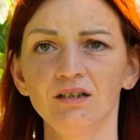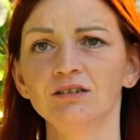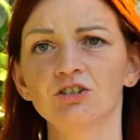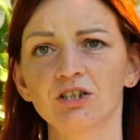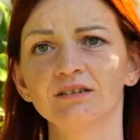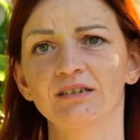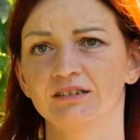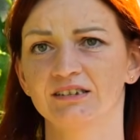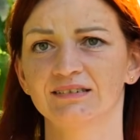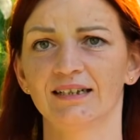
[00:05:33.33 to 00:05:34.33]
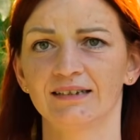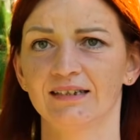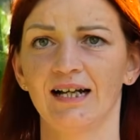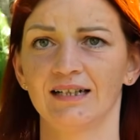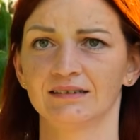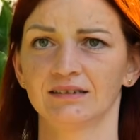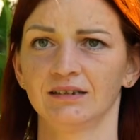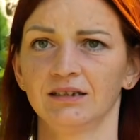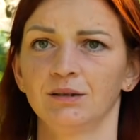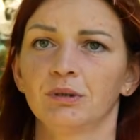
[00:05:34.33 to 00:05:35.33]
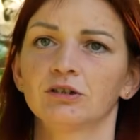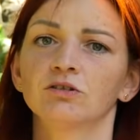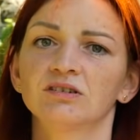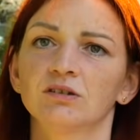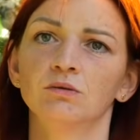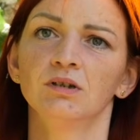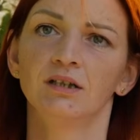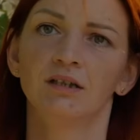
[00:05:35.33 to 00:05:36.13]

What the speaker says: in children just like that, but also